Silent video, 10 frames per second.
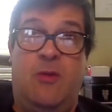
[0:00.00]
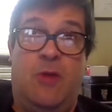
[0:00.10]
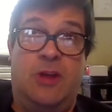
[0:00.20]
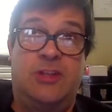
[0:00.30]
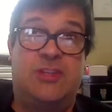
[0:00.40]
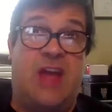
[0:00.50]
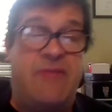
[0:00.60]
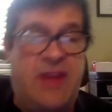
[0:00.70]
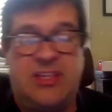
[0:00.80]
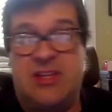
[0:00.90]
once
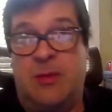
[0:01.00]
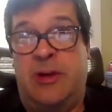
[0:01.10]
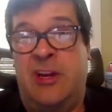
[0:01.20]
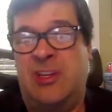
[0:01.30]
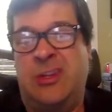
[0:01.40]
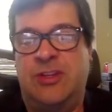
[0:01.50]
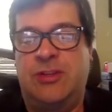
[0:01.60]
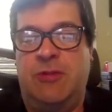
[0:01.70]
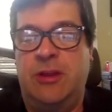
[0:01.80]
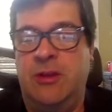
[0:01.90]
I've had someone initially
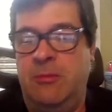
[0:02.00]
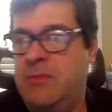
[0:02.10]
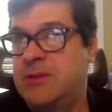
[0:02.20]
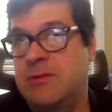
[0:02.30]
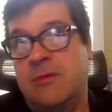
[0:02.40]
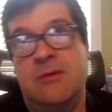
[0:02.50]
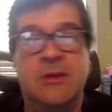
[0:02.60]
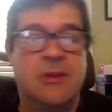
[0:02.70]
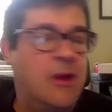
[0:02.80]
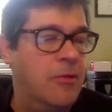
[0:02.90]
screen them. I said, well,
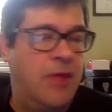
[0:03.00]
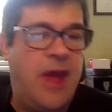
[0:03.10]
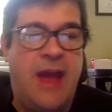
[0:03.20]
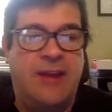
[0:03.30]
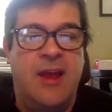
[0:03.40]
good luck with that.